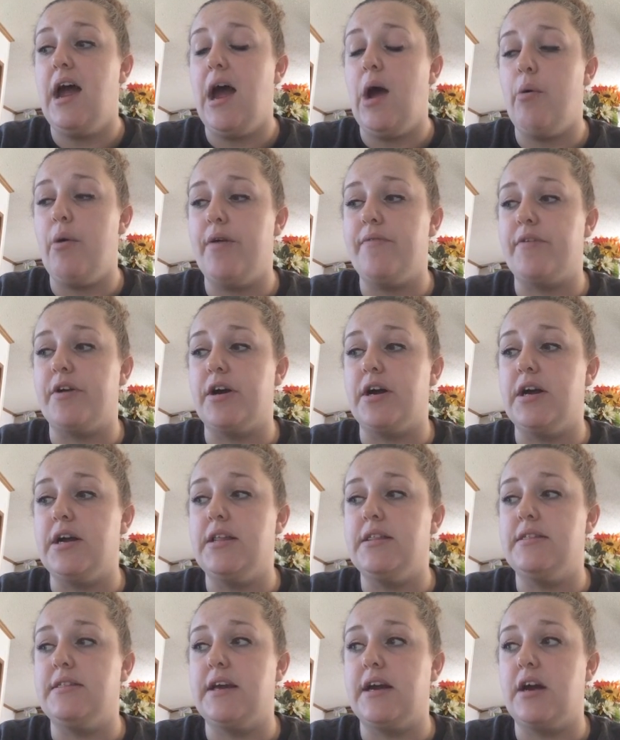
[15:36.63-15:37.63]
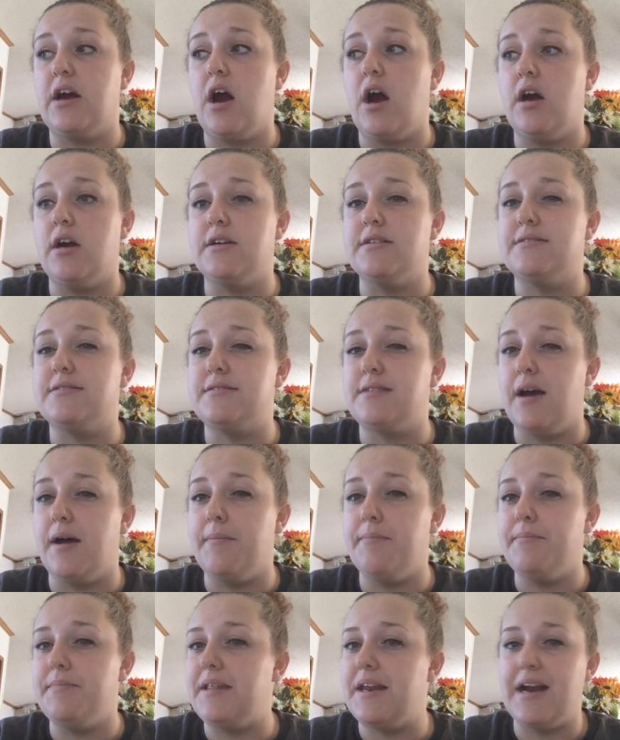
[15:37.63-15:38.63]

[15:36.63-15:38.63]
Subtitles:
However, there are some